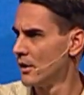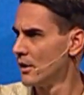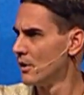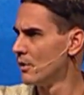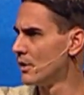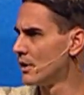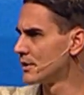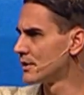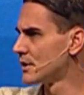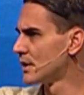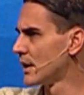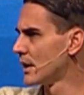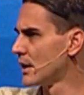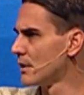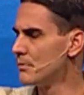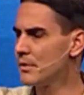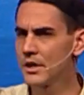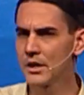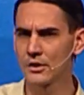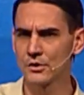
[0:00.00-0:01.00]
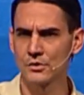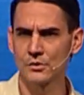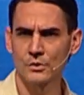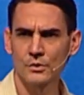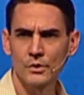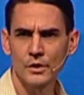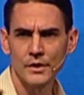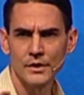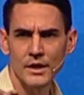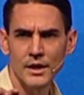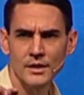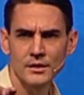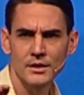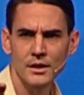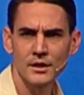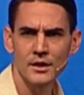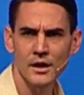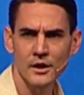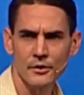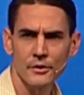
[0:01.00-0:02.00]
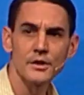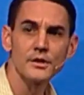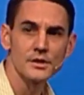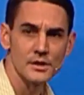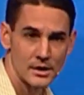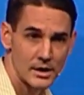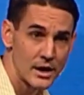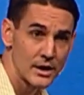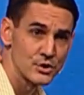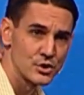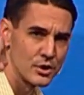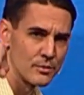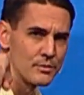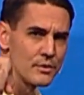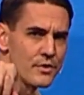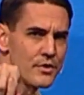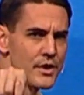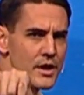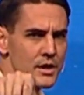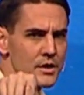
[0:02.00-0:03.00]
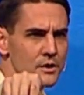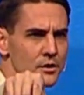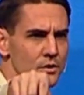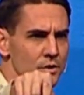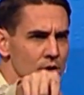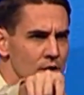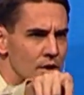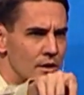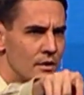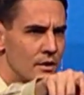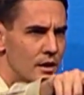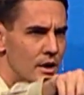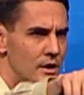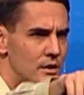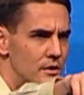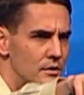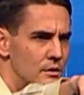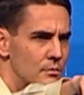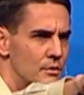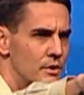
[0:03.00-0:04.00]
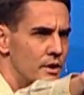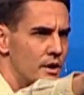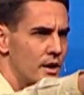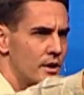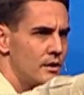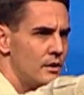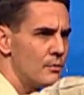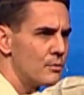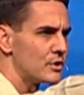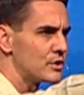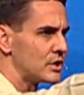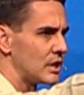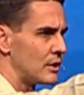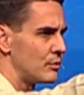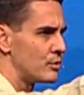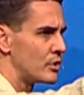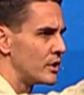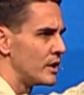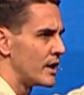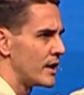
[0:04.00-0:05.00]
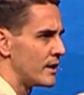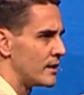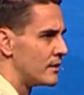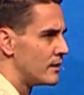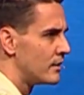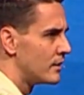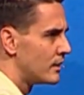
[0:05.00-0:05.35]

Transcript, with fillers: Who else tonight? Anybody else, real quick, that I did not already see? Got you up there. Thank you. Thank you, number nine. Number 10, where you at?